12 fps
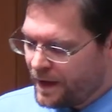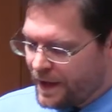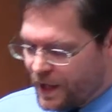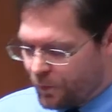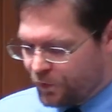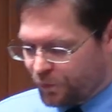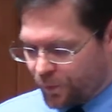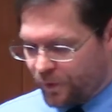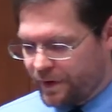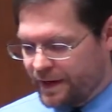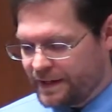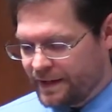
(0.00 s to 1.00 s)
He was
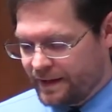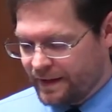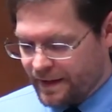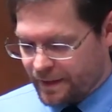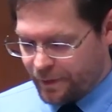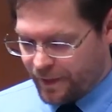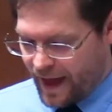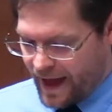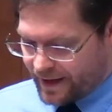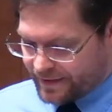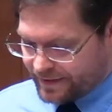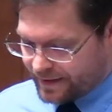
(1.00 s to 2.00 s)
worried
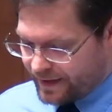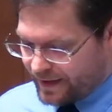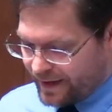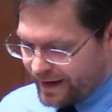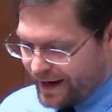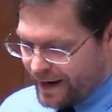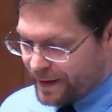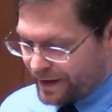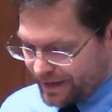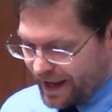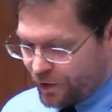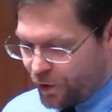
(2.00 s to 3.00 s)
that, and
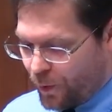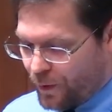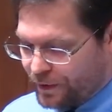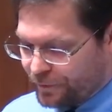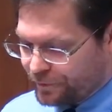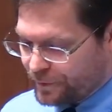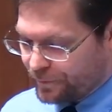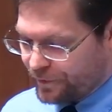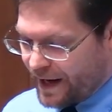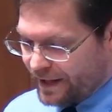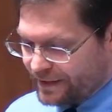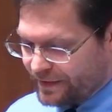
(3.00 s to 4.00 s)
again quoting from
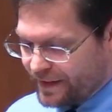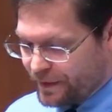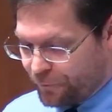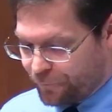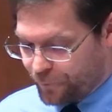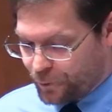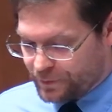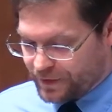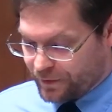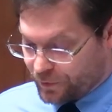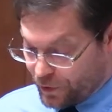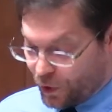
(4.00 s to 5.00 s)
Franklin,
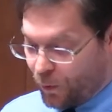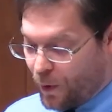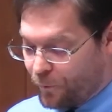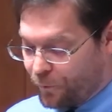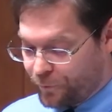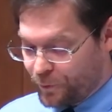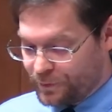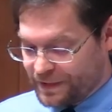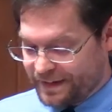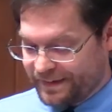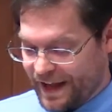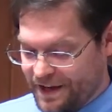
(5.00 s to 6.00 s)
that quote,
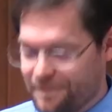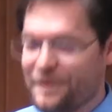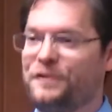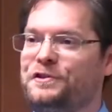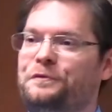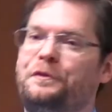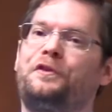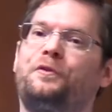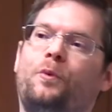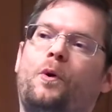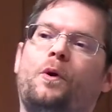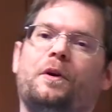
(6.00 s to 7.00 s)
fruitless and mischievous
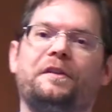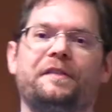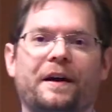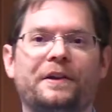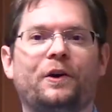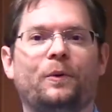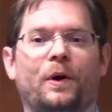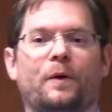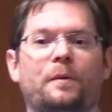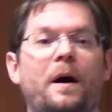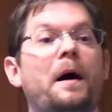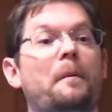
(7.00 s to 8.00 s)
wars,
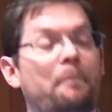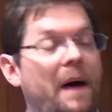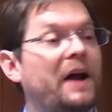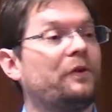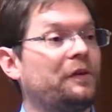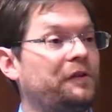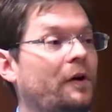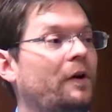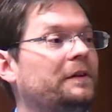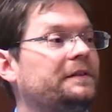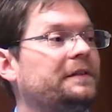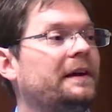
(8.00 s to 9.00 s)
unquote, might
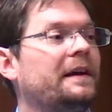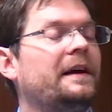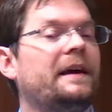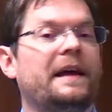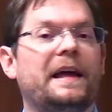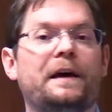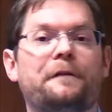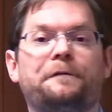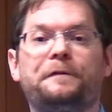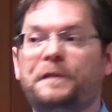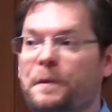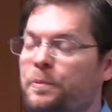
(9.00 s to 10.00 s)
result
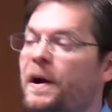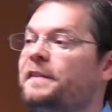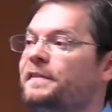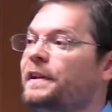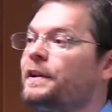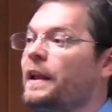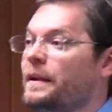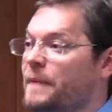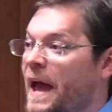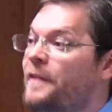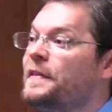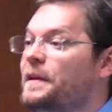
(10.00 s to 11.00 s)
if the president
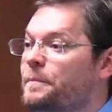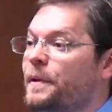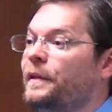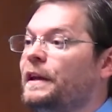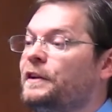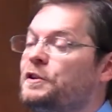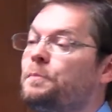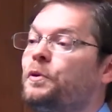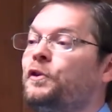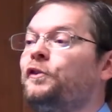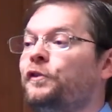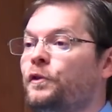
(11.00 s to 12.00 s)
had the ability to
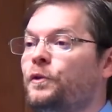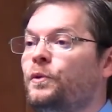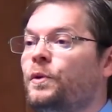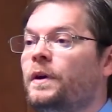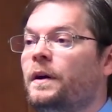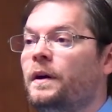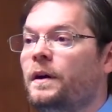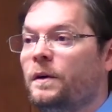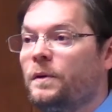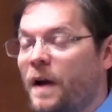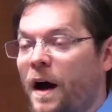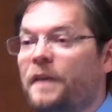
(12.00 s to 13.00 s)
pursue
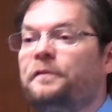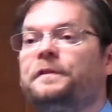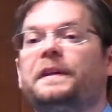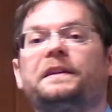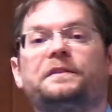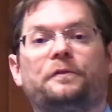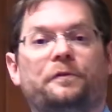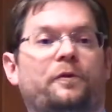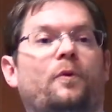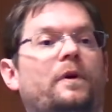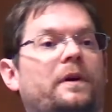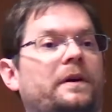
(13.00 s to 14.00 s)
conflict
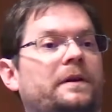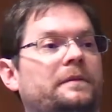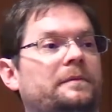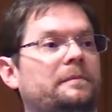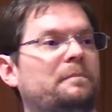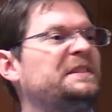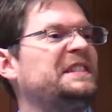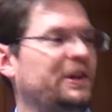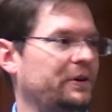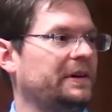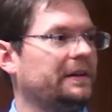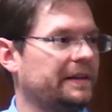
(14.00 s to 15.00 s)
for
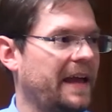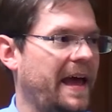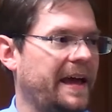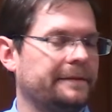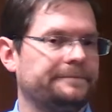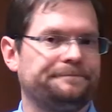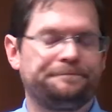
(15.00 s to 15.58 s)
material gain.